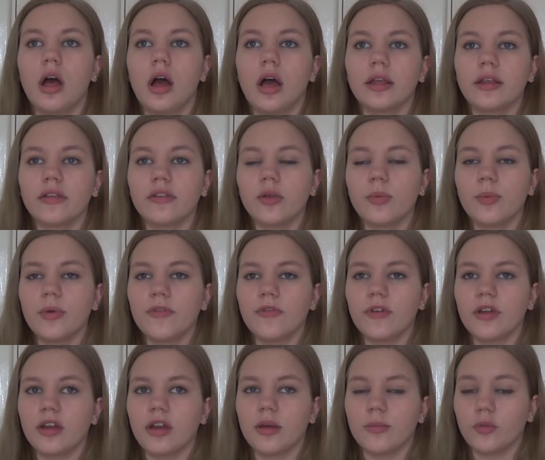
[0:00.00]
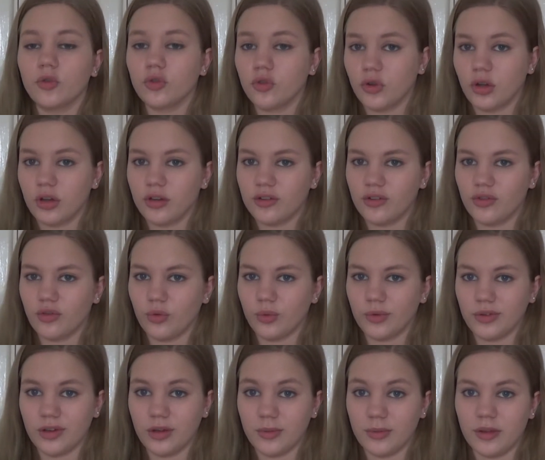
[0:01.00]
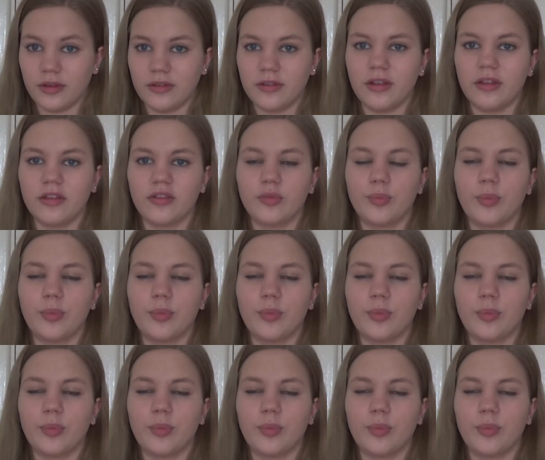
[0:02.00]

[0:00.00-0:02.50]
I guess it'd be fun, I'm not entirely sure what time this is,